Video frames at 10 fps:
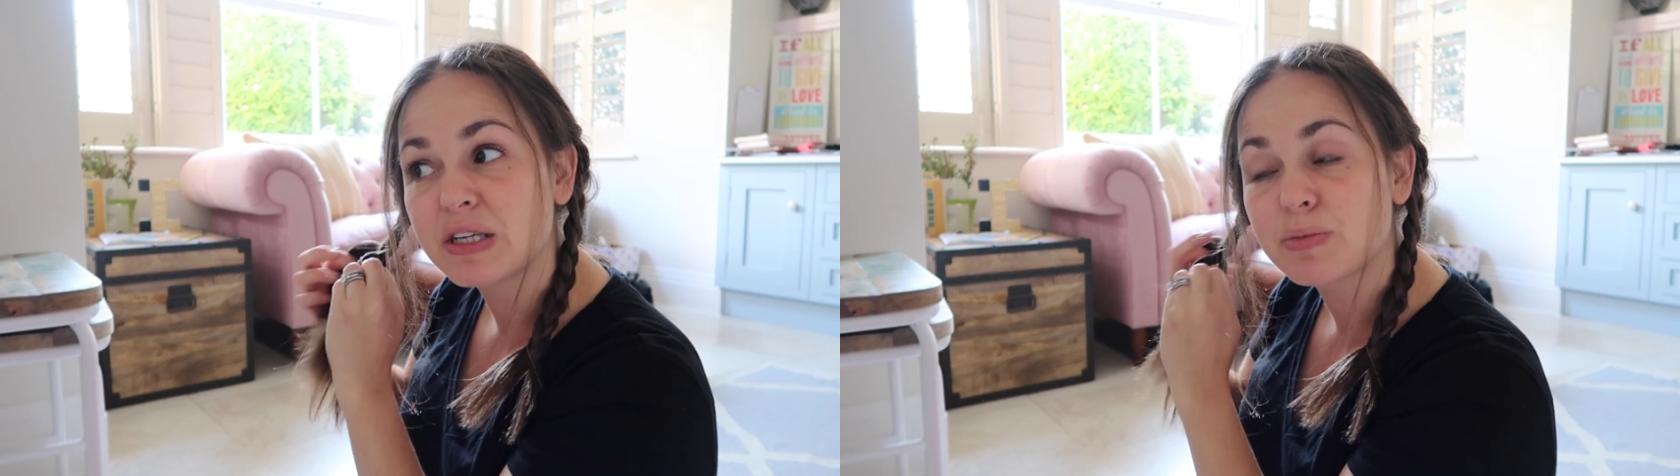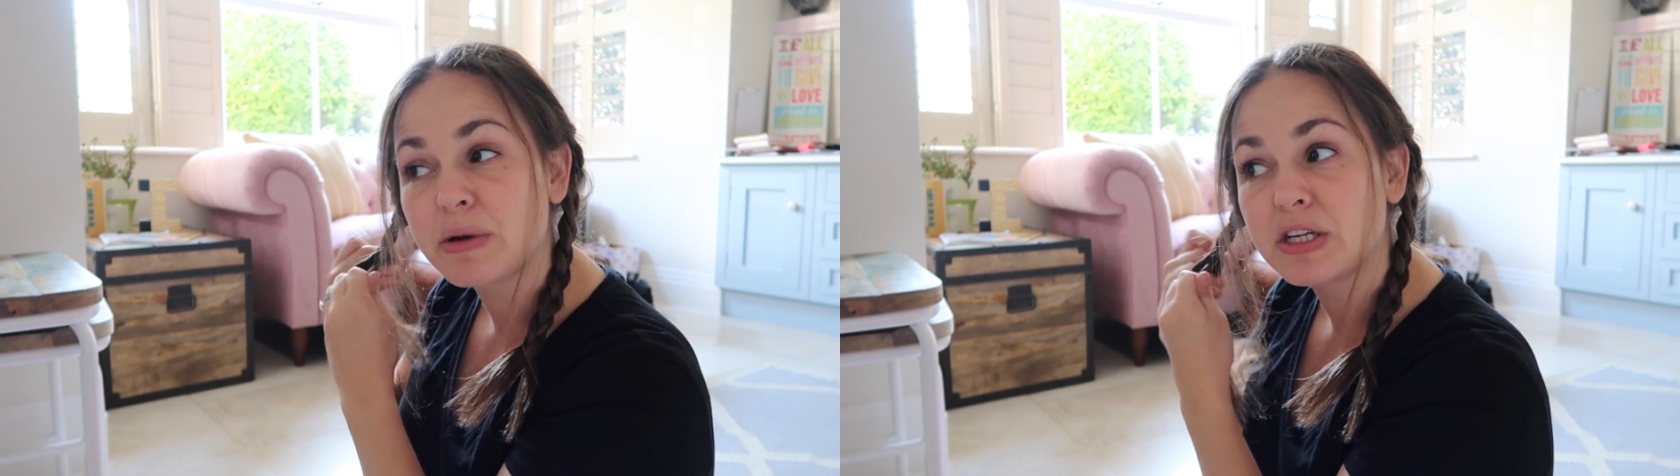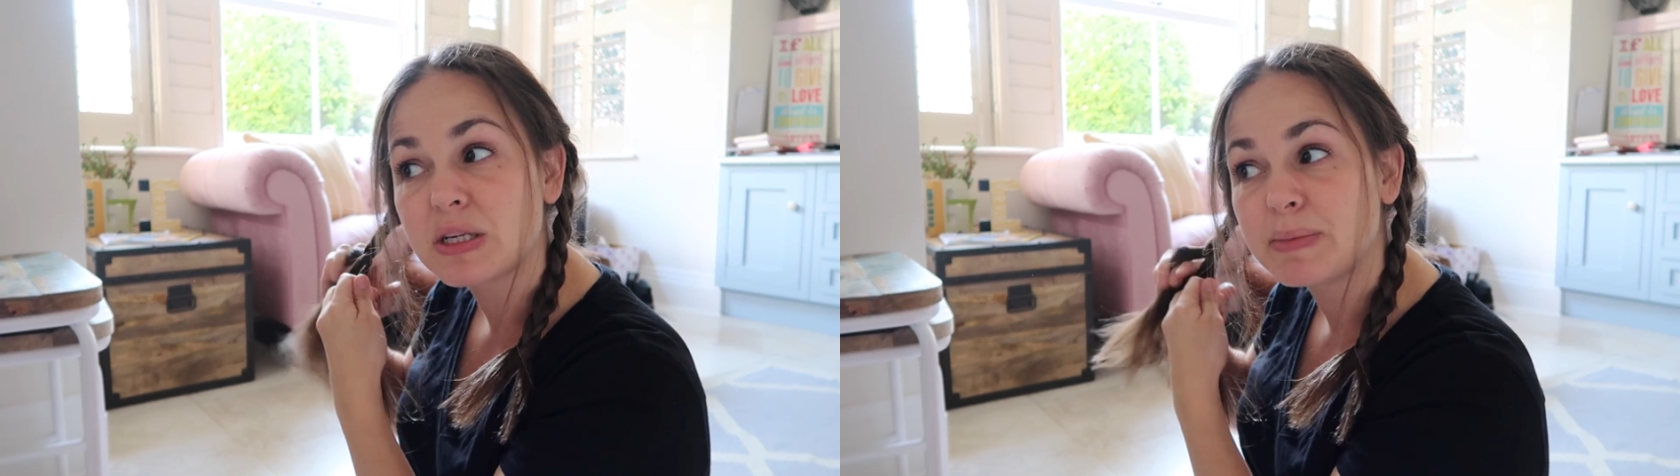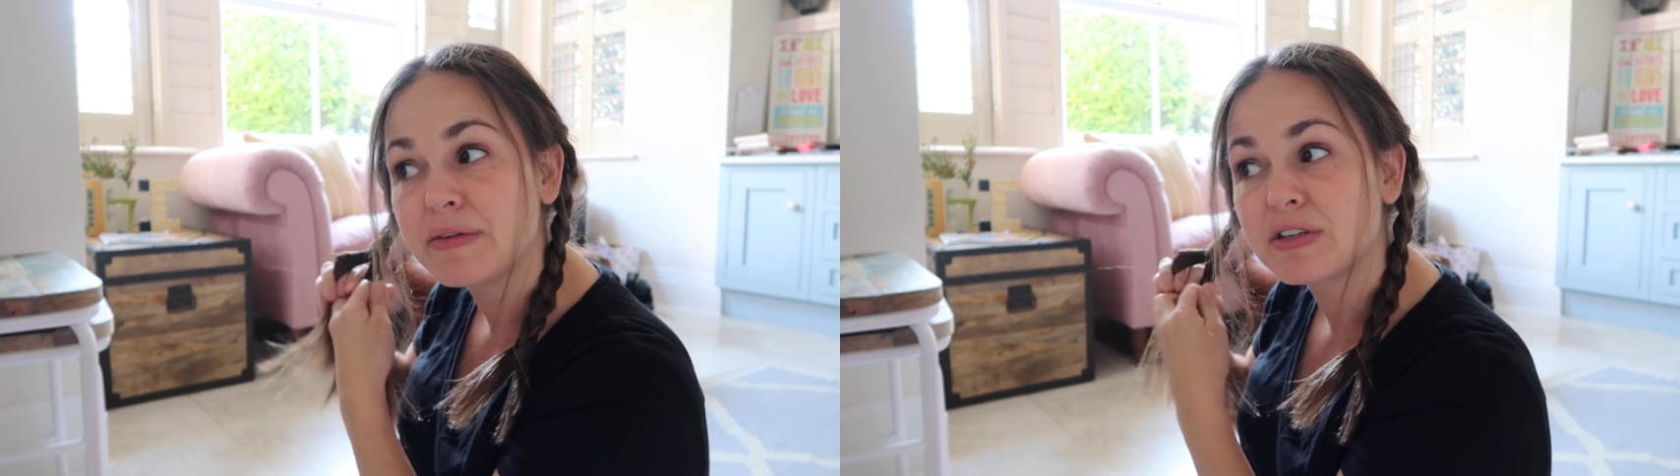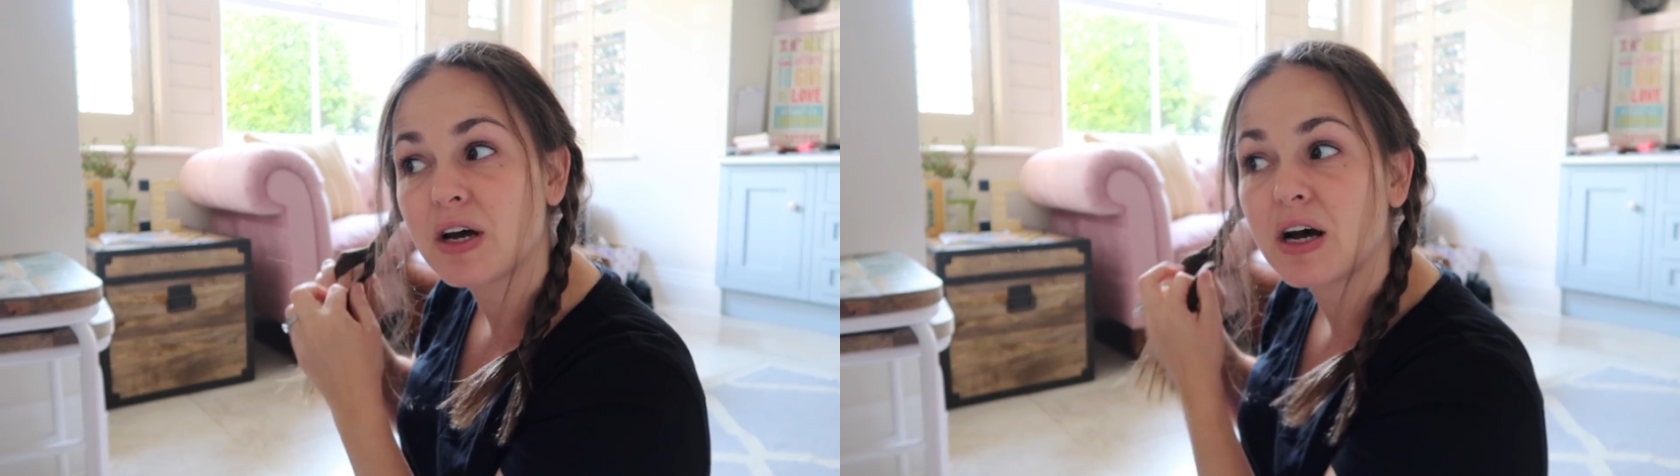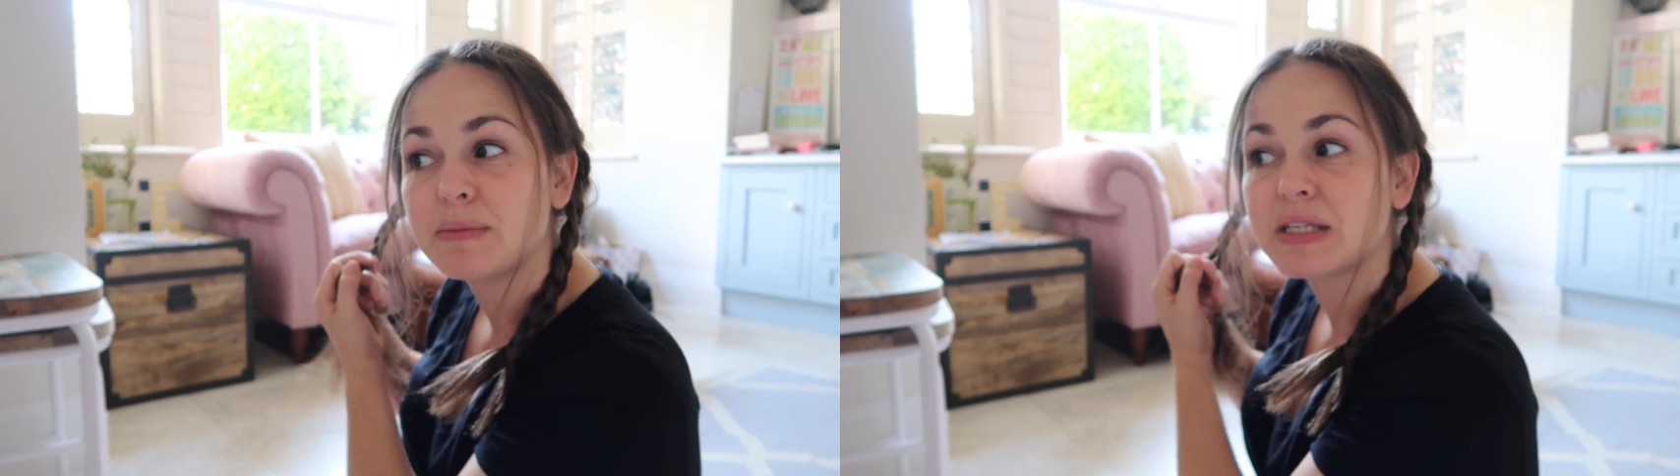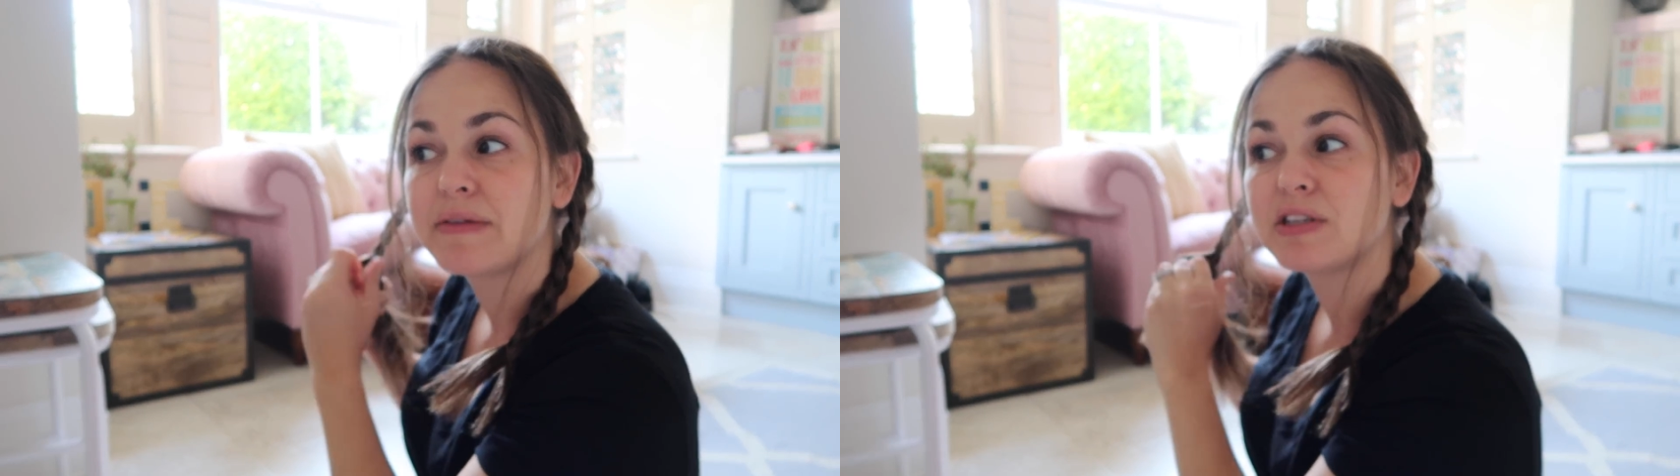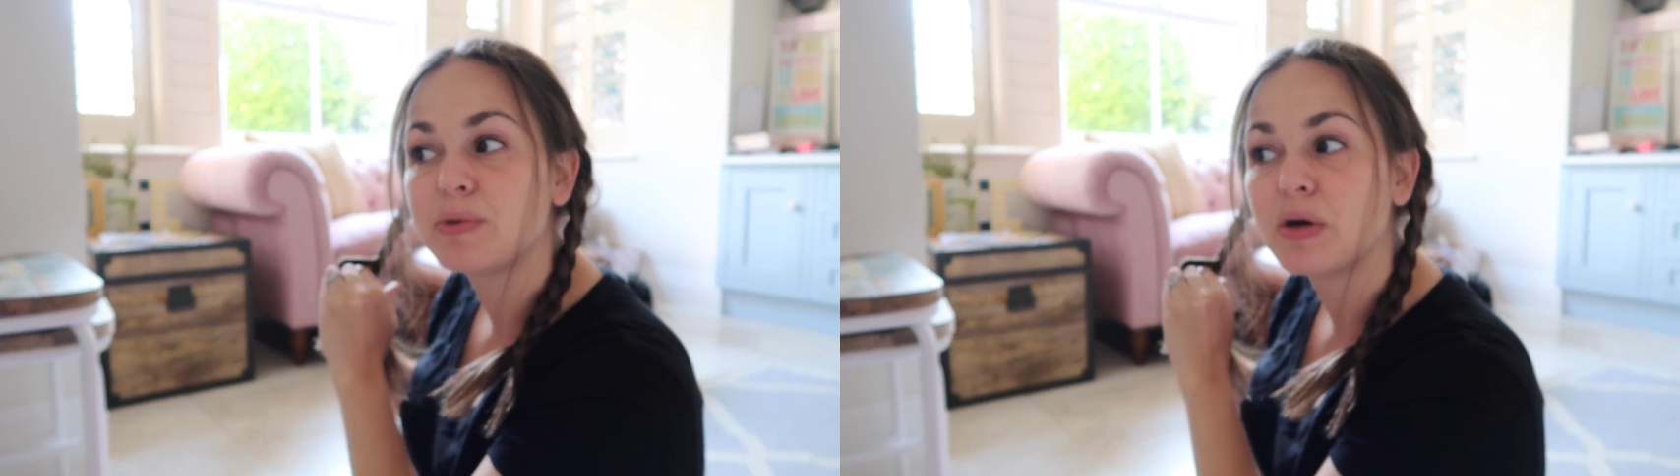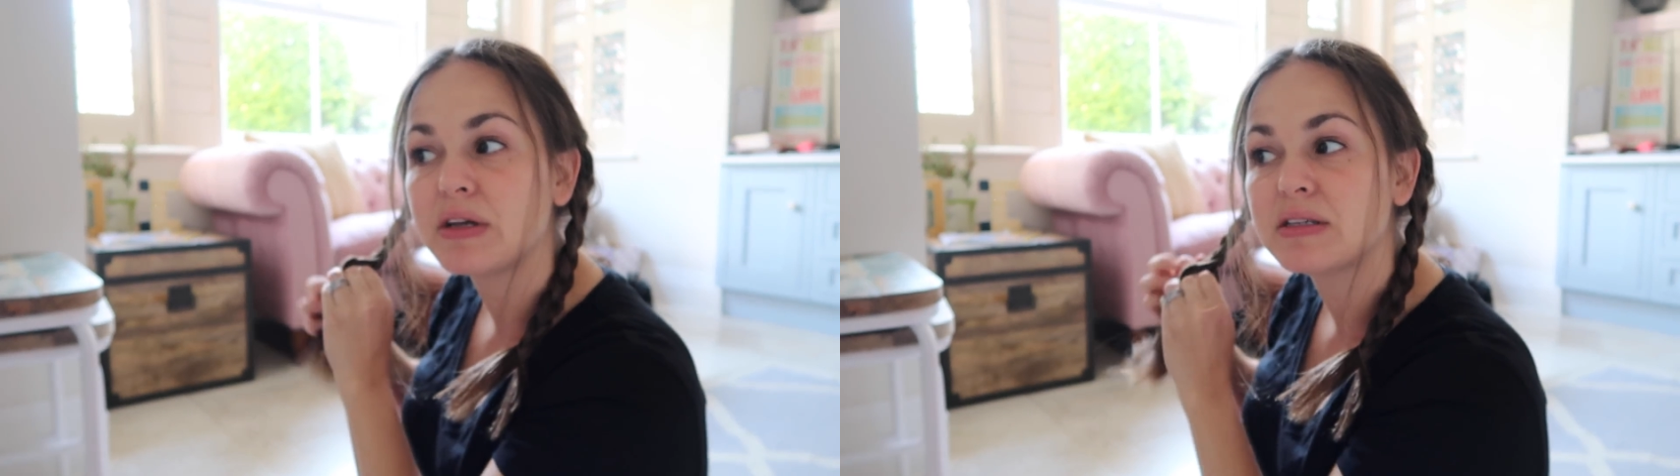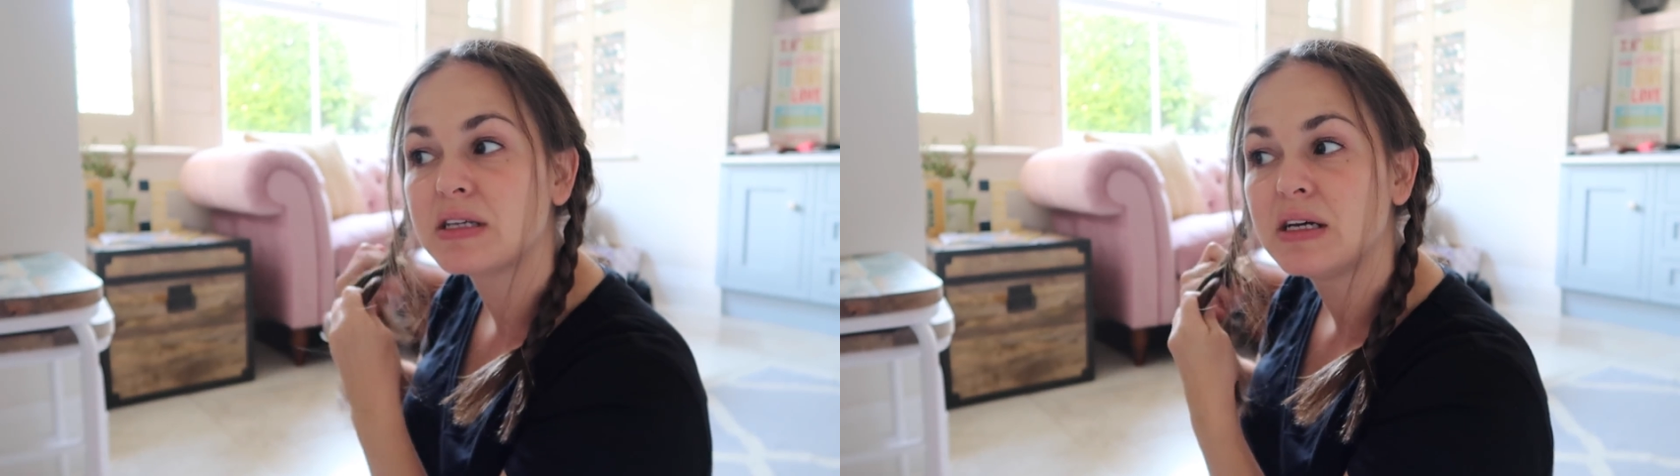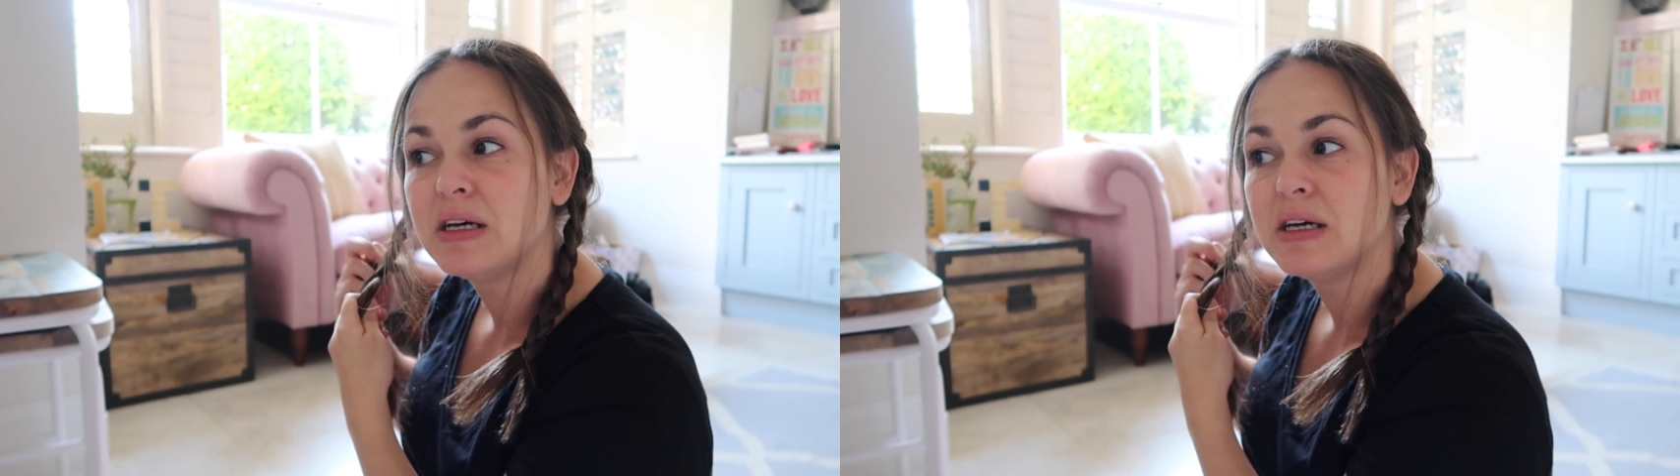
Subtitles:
It's probably just a bit of a time saver, to be honest.